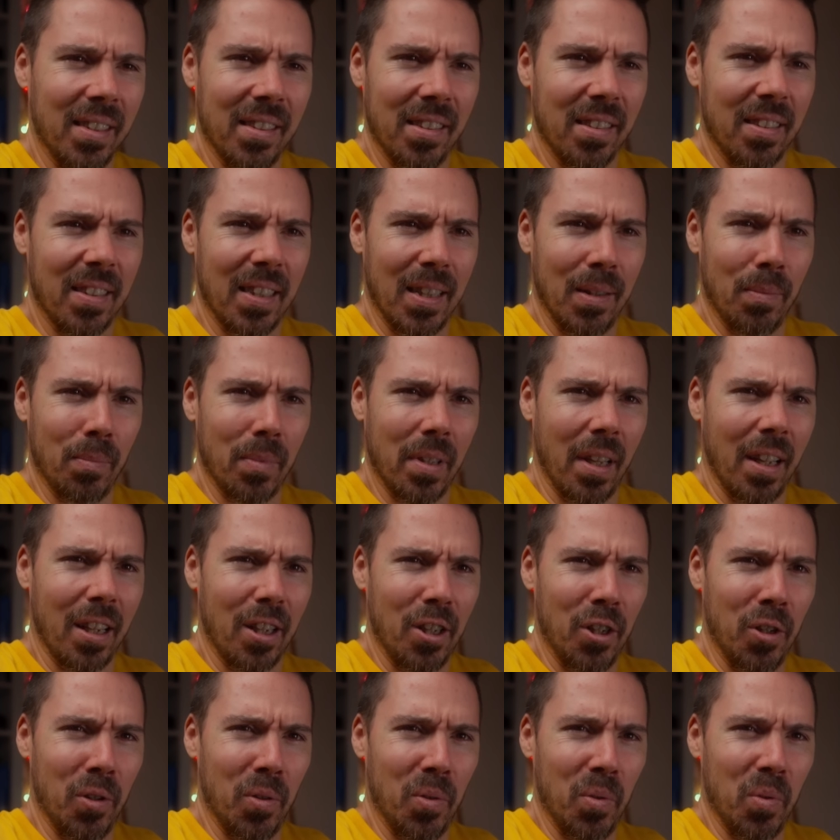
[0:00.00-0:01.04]
seems like
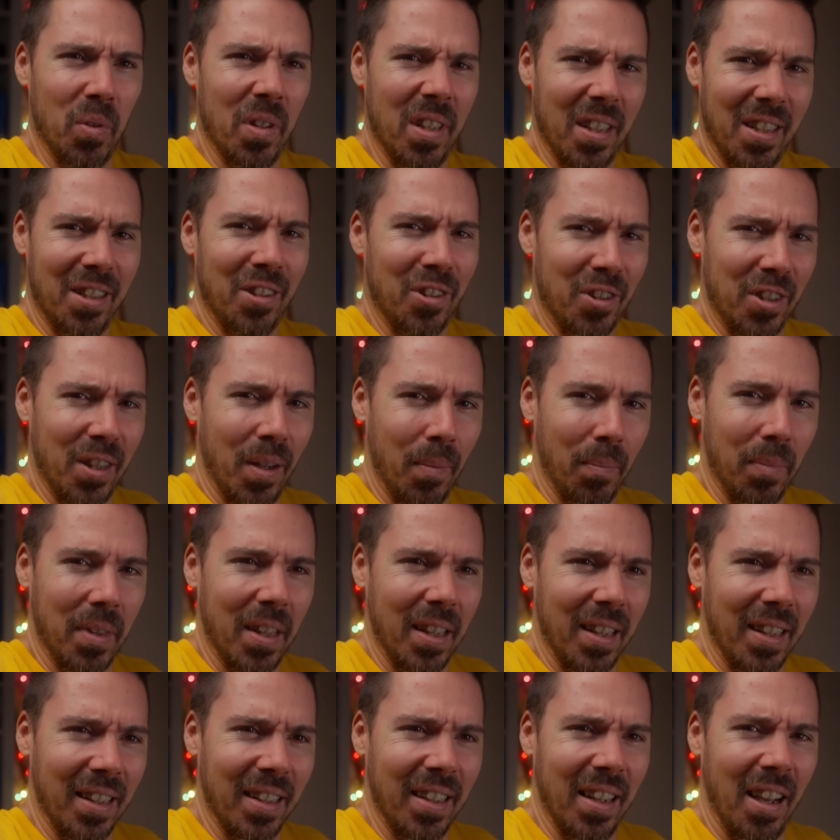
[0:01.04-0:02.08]
you did
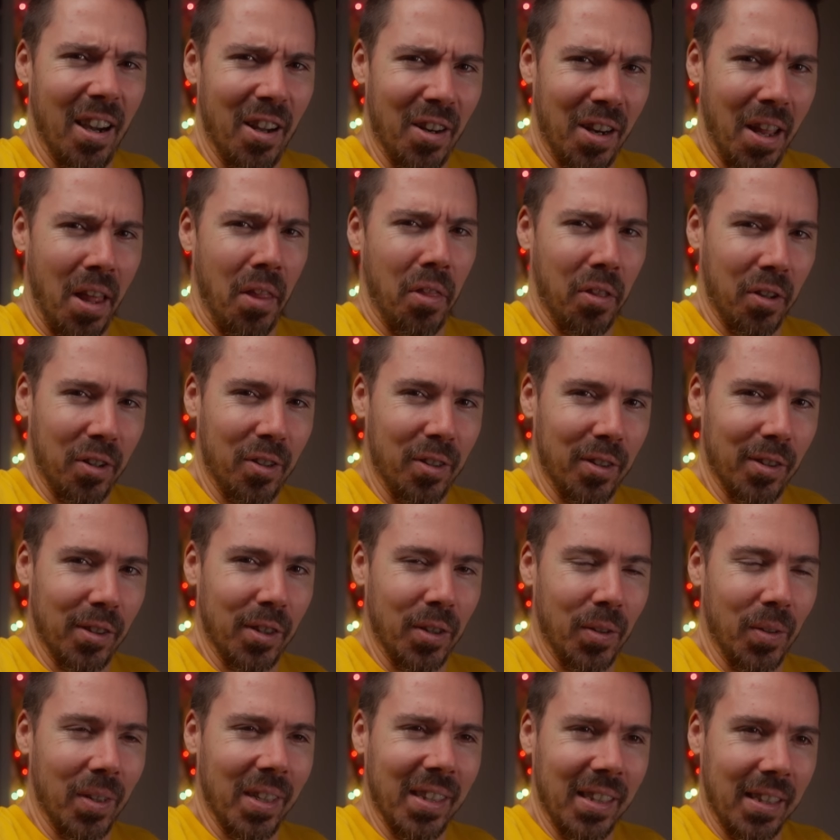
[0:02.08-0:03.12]
something unethical
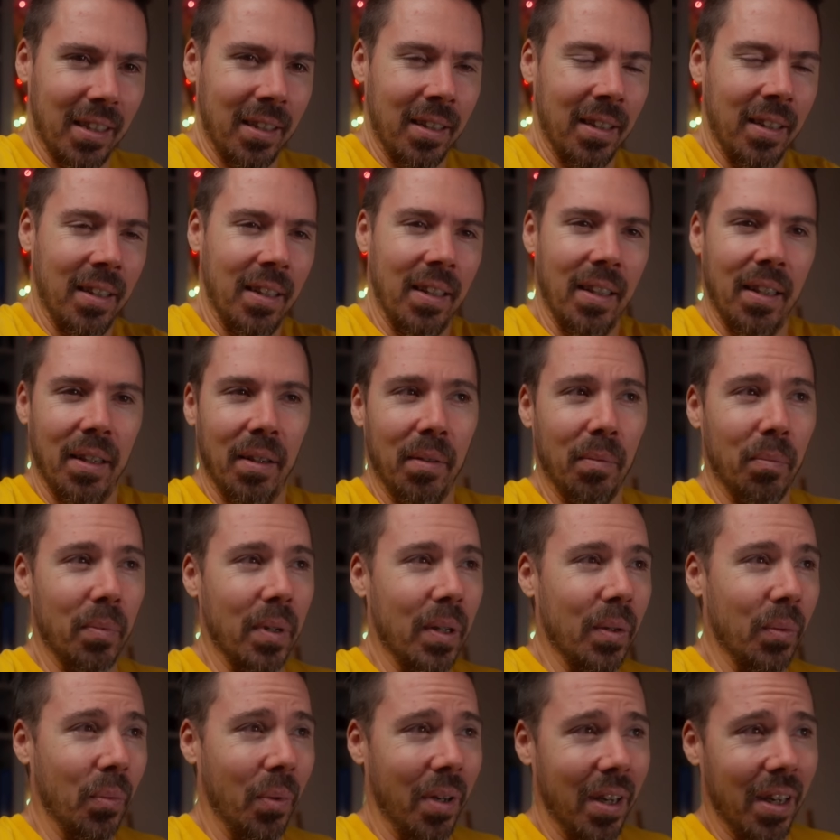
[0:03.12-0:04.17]
to it,
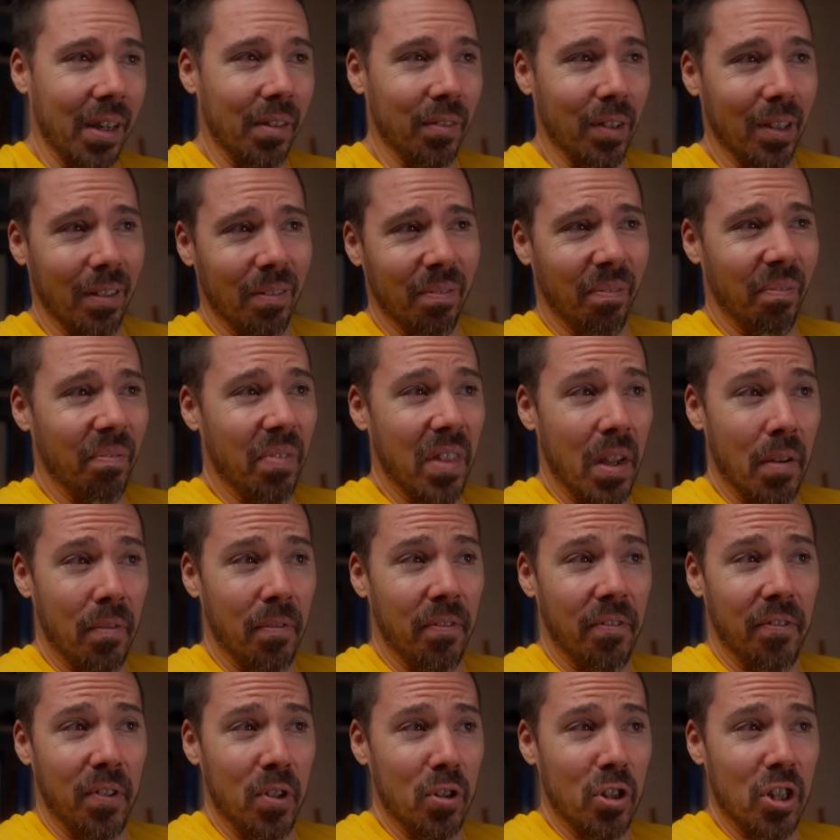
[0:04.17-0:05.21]
but whatever.
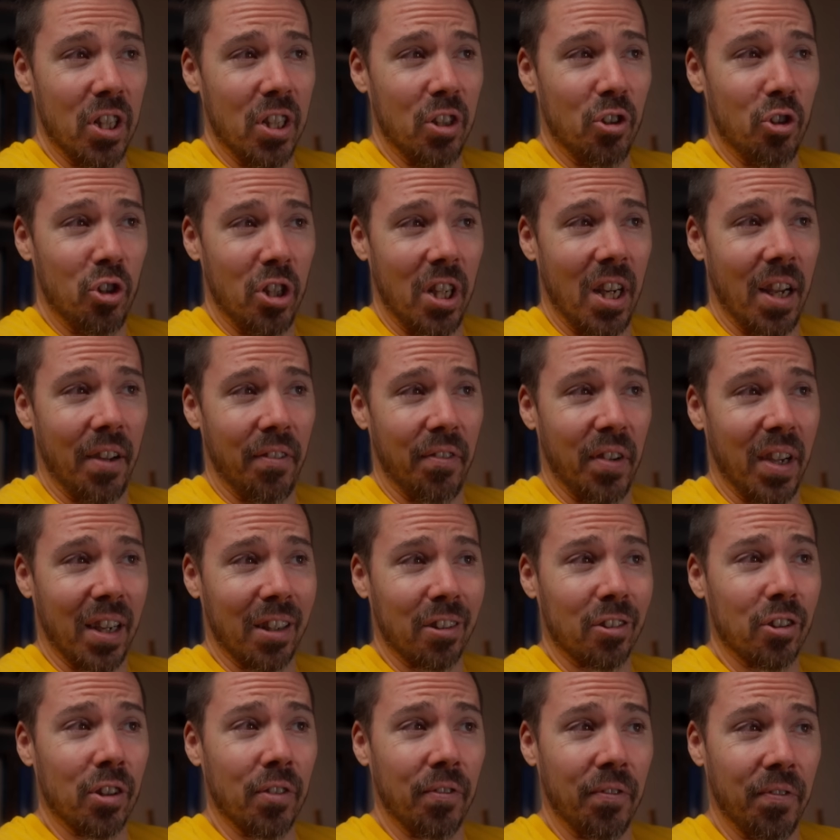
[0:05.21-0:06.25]
Fuji
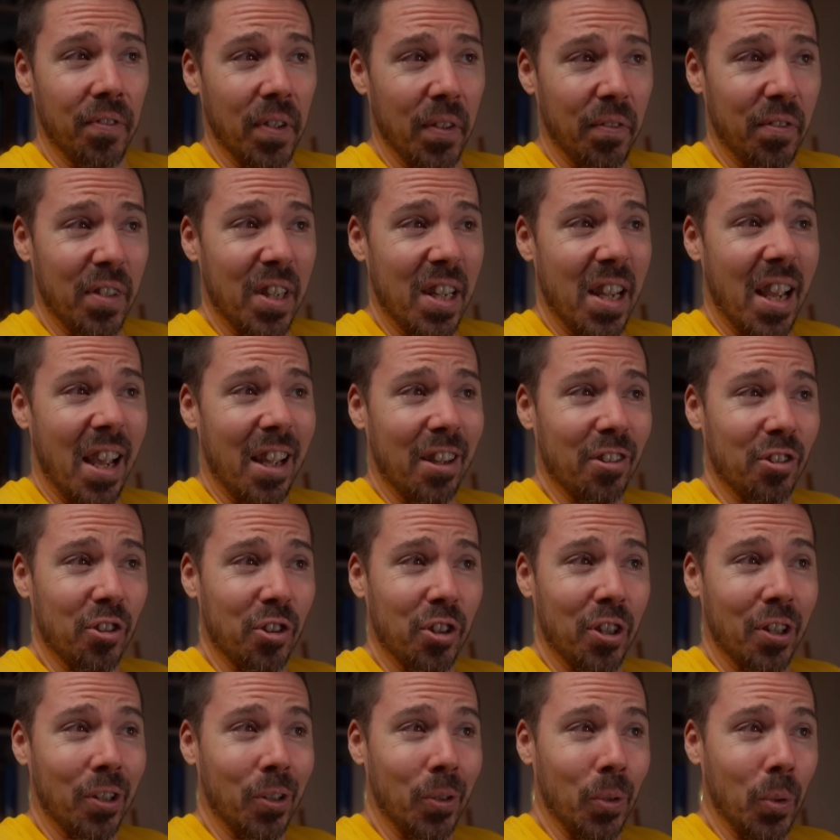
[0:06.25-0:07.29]
GFX
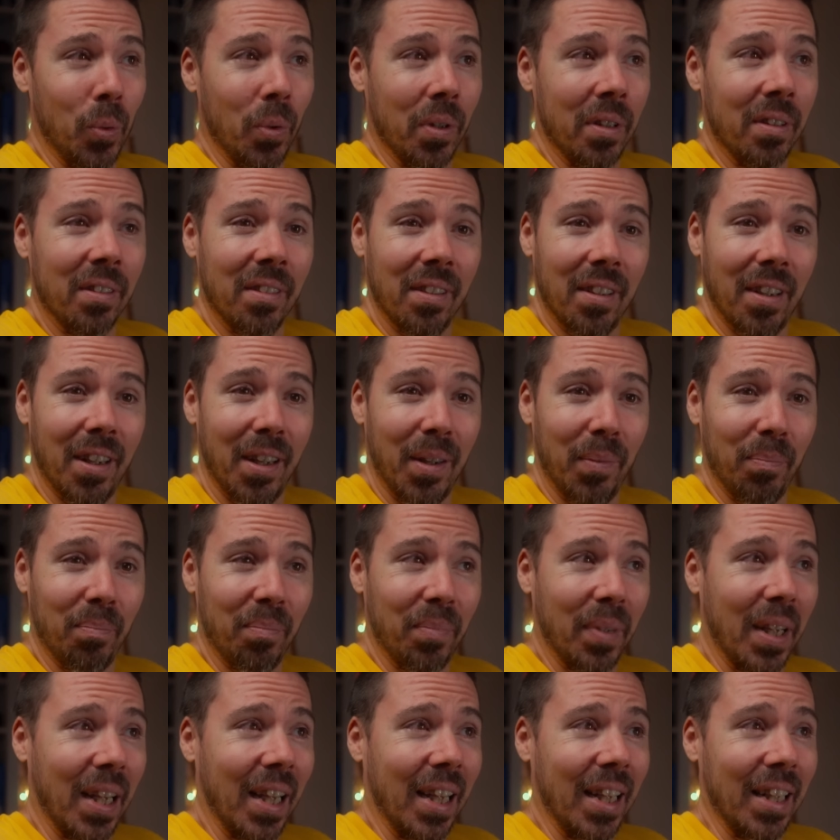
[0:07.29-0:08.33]
50S2. Not
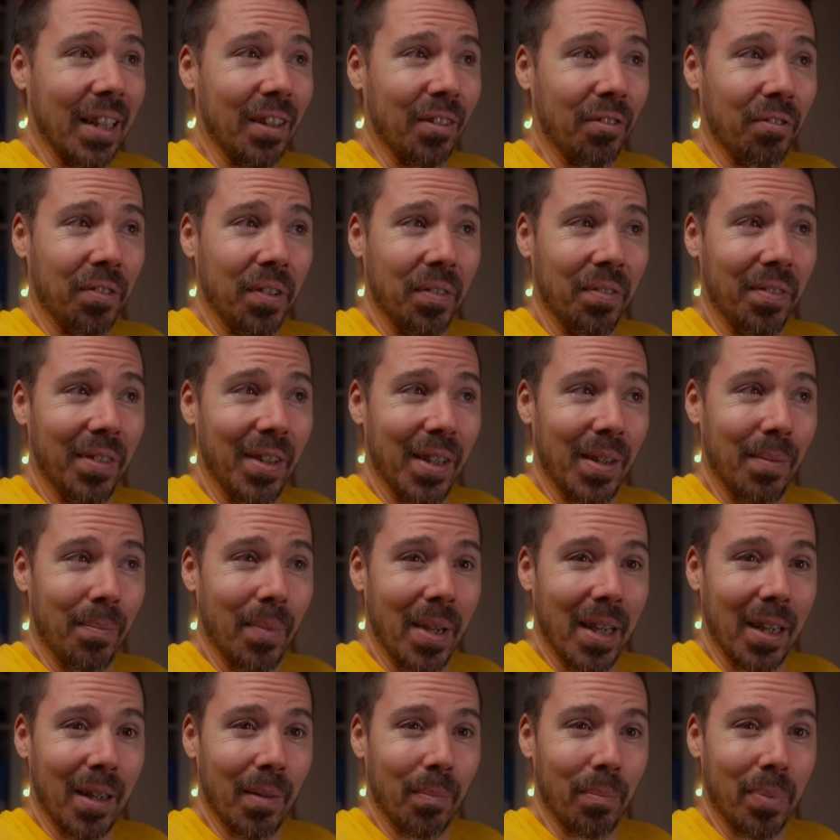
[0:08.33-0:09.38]
bad. 50
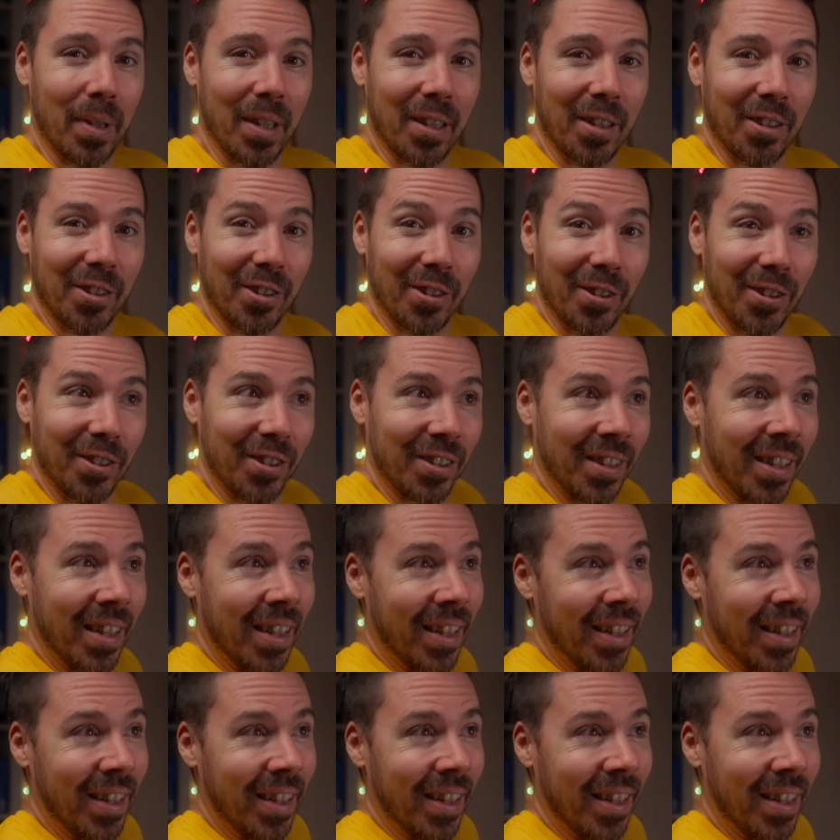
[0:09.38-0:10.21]
megapixels.